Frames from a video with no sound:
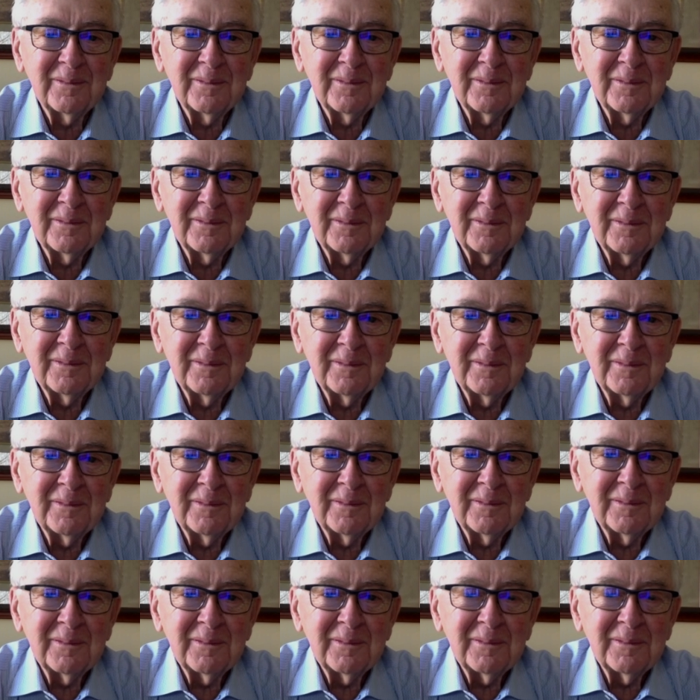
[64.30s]

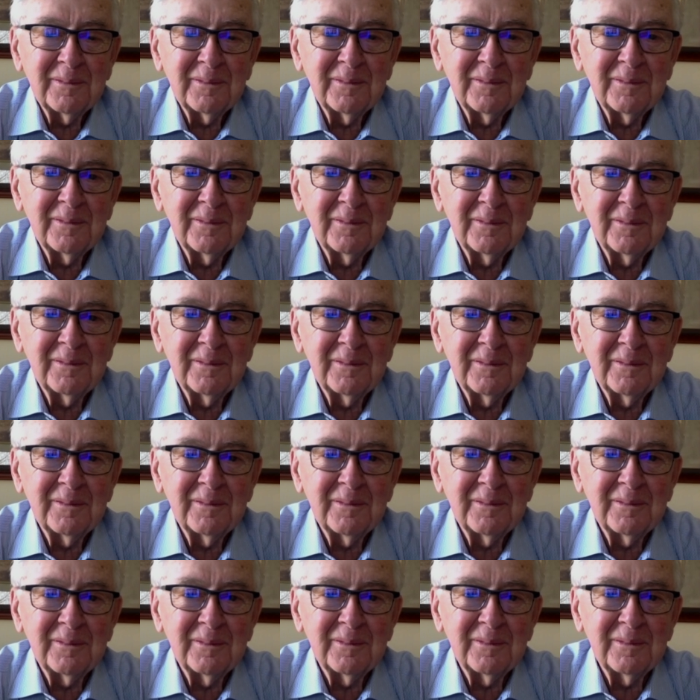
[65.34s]

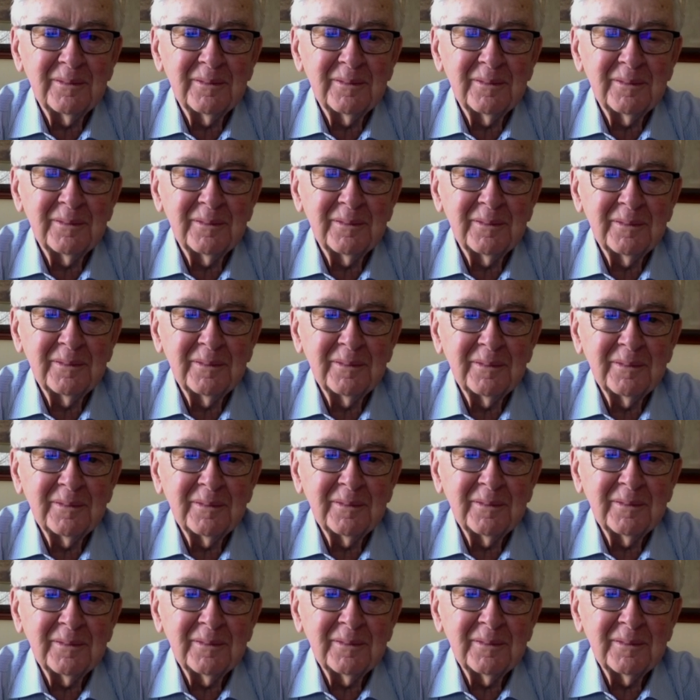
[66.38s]

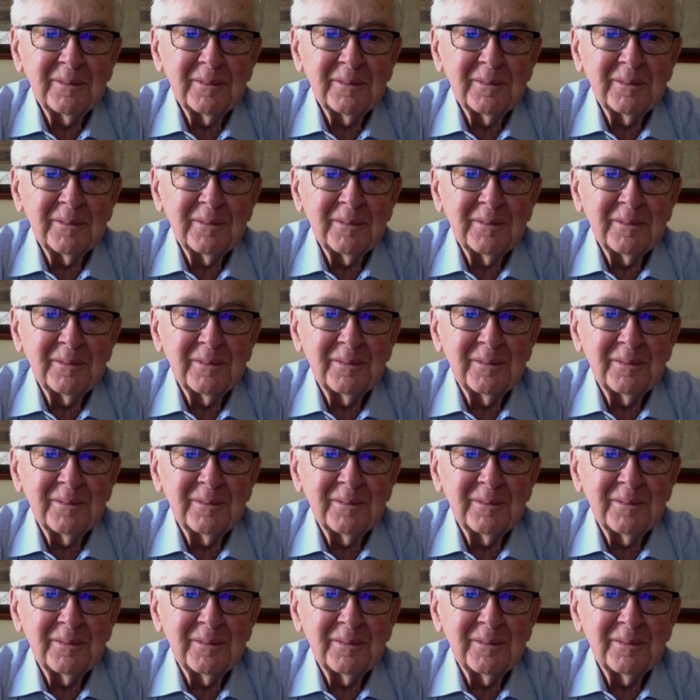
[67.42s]
The person shown says nothing.